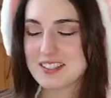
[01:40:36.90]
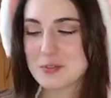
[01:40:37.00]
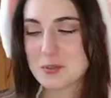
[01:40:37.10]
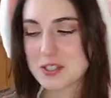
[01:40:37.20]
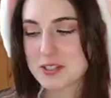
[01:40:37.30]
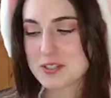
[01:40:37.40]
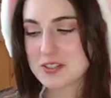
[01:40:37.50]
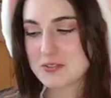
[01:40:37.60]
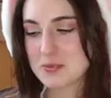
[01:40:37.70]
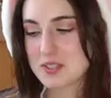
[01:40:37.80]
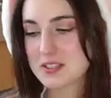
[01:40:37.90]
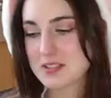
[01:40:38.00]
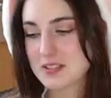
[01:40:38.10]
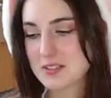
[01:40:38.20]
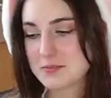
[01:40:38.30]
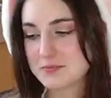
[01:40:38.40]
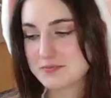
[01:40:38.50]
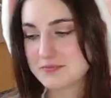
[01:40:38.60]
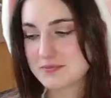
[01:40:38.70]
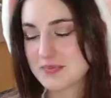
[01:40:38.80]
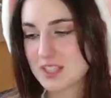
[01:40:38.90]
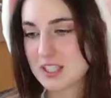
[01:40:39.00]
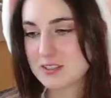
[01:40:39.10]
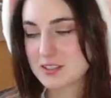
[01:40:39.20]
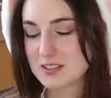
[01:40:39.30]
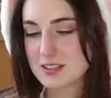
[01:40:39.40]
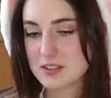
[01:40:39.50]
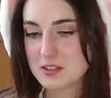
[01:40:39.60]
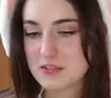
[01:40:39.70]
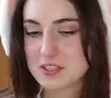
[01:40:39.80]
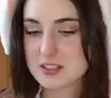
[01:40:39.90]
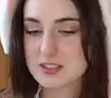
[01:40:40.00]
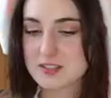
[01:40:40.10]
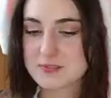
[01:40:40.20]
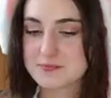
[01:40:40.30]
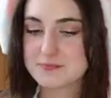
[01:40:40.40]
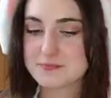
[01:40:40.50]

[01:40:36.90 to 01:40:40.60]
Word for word: The what could have been alternate universe.